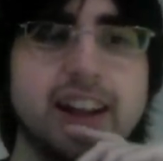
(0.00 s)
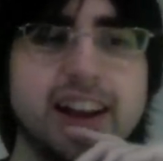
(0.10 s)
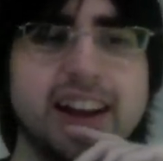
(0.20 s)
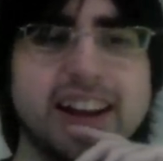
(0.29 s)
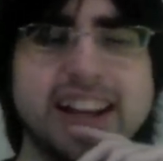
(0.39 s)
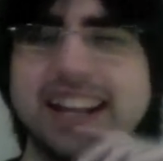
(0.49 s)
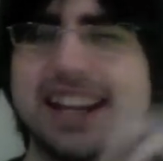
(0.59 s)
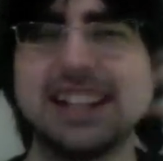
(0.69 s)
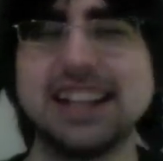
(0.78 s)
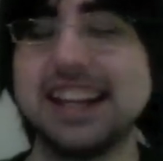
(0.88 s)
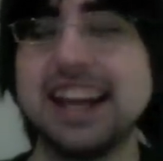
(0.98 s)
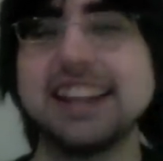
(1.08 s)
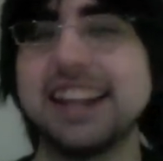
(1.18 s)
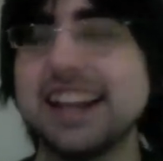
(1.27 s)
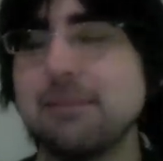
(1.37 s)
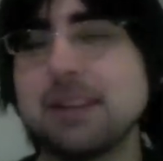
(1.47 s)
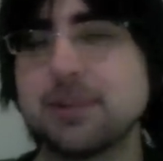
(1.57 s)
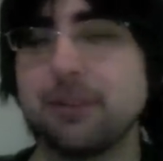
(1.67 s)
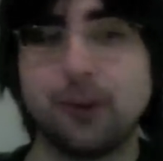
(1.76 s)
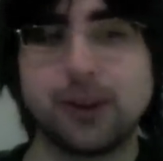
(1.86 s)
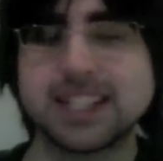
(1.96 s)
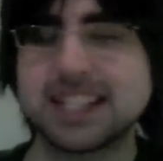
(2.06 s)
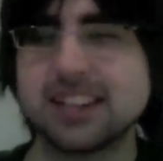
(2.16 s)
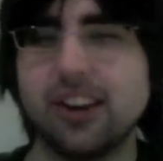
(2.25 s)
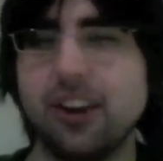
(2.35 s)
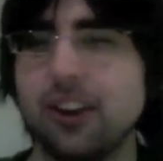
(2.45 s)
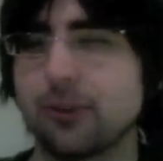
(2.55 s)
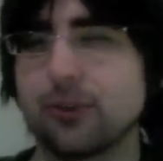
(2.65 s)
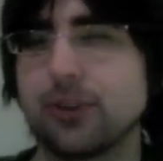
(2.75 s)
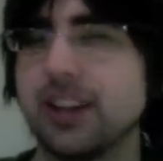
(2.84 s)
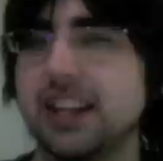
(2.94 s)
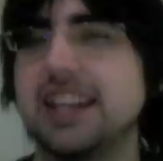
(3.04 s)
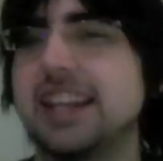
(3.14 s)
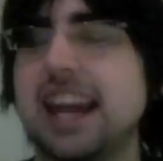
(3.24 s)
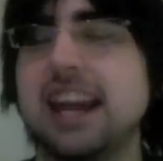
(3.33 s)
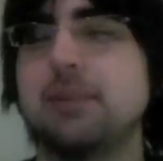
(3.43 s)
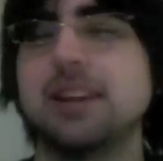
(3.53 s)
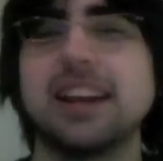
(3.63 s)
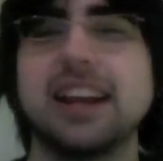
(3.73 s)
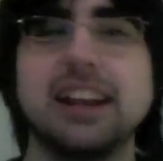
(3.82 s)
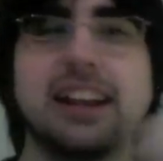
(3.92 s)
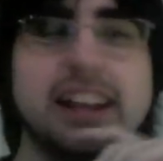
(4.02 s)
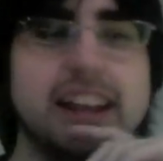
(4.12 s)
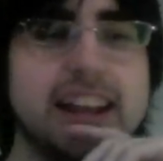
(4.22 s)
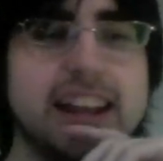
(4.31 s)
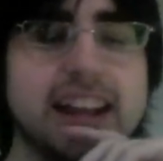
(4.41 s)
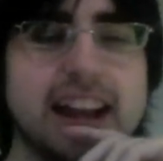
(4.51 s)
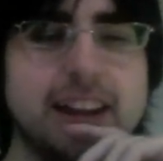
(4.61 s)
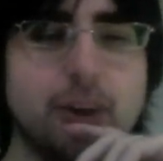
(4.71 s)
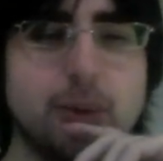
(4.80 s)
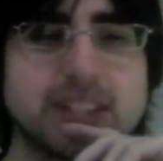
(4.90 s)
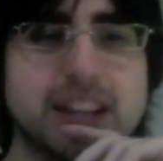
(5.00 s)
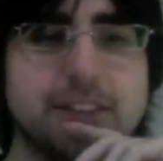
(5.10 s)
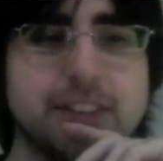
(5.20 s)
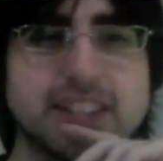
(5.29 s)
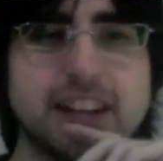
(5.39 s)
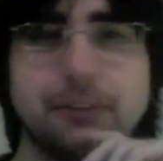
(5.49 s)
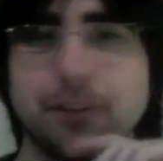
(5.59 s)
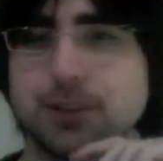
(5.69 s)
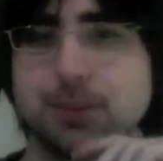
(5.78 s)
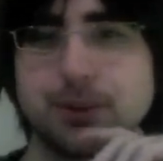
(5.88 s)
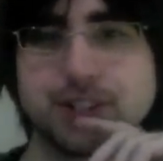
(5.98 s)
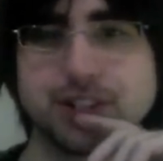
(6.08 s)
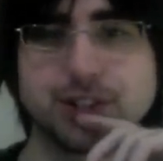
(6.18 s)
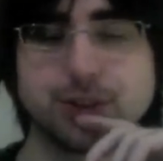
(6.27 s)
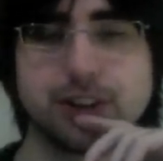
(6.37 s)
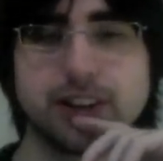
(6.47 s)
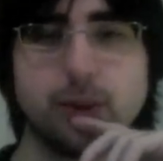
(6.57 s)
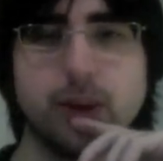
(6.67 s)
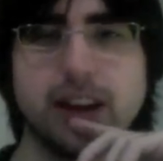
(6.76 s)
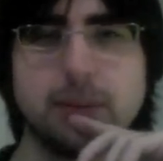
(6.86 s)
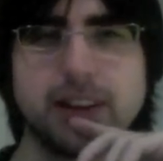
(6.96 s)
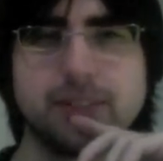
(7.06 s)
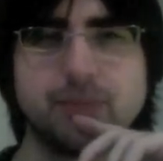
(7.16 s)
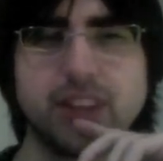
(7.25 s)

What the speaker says: Again, like I mentioned before, this is all really gamey, and it kind of almost like feels like a first-person shooter in a way, but